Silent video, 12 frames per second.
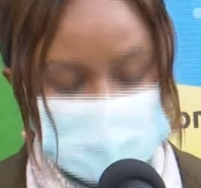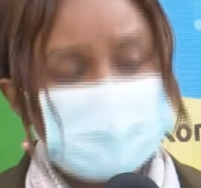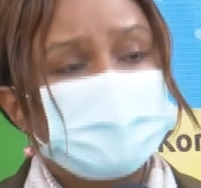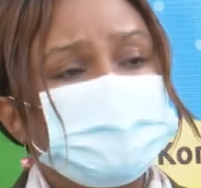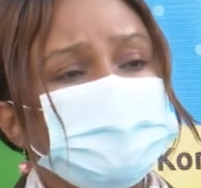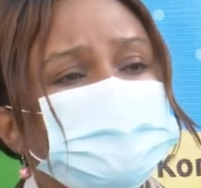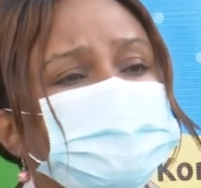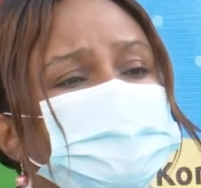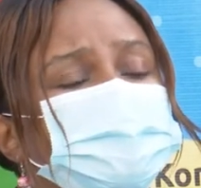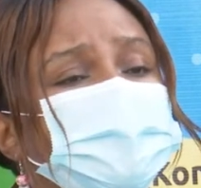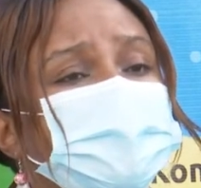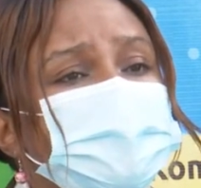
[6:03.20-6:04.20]
Again,
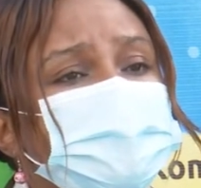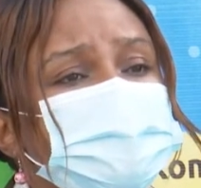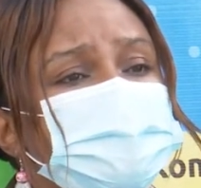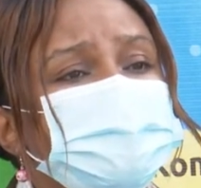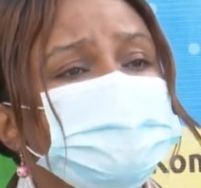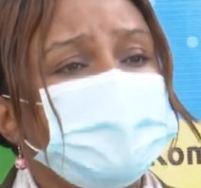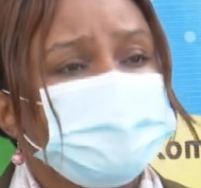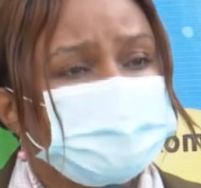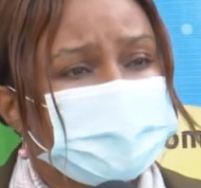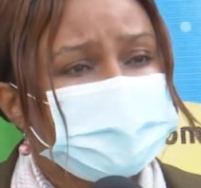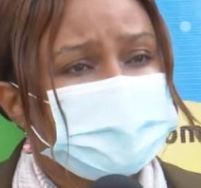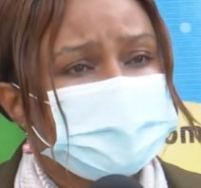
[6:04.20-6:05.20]
giving us
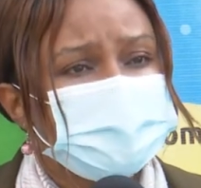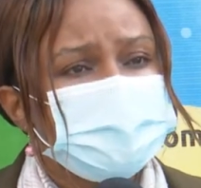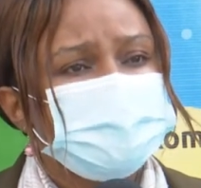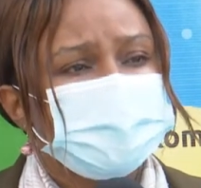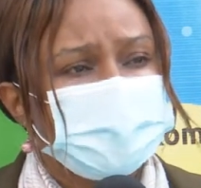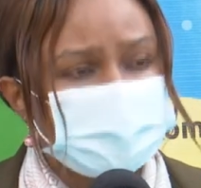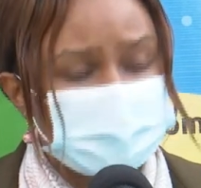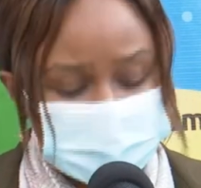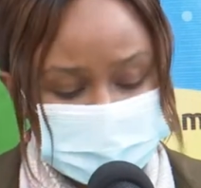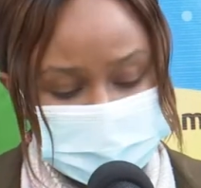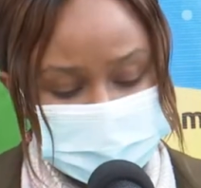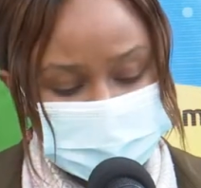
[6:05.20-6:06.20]
5%
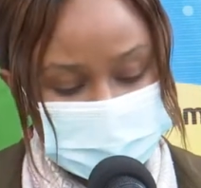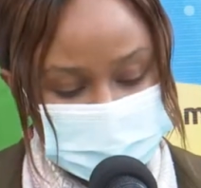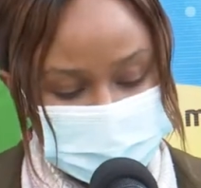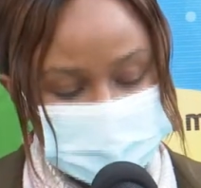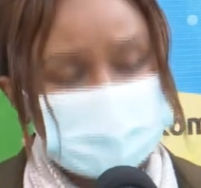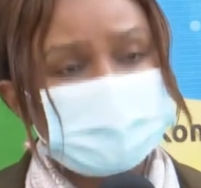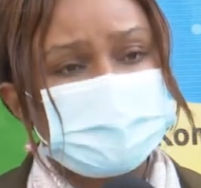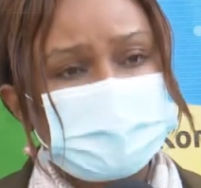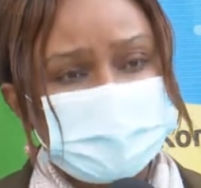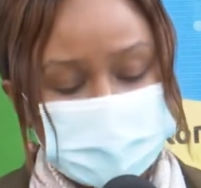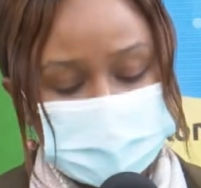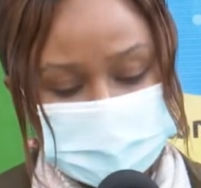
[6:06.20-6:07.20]
positivity rates in
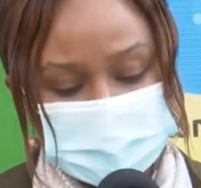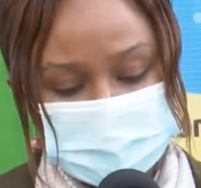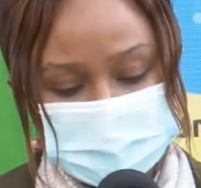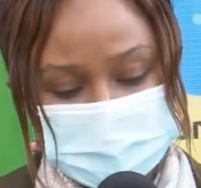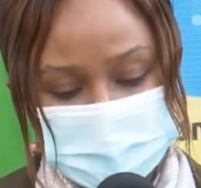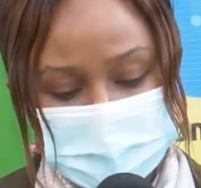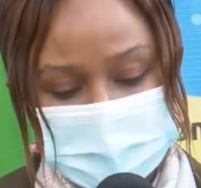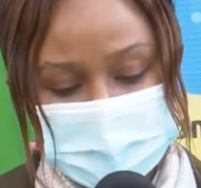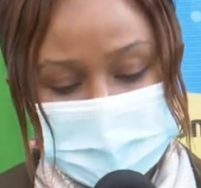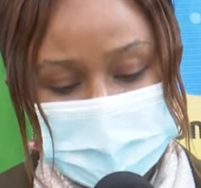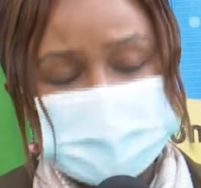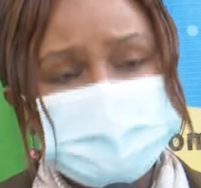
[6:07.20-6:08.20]
Nairobi.
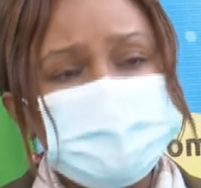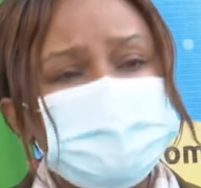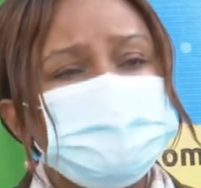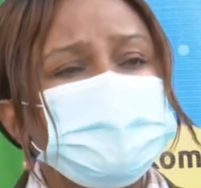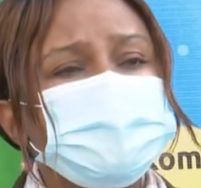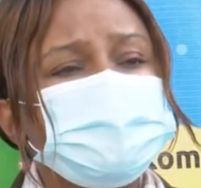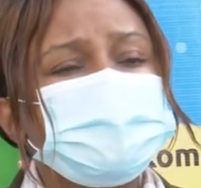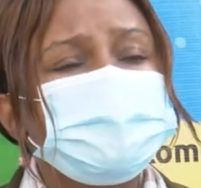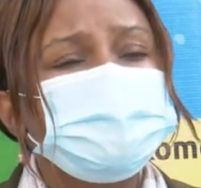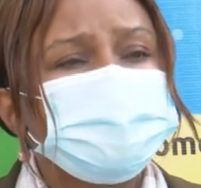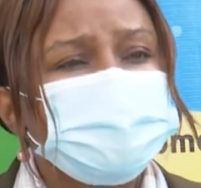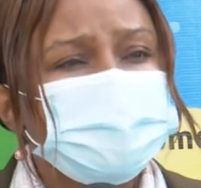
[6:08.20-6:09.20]
And it is important, and I'm
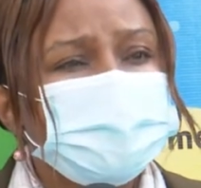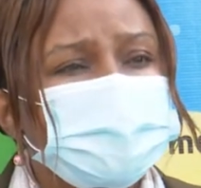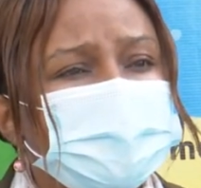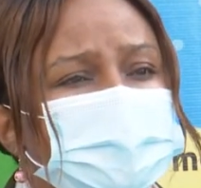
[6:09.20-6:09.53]
sure we'll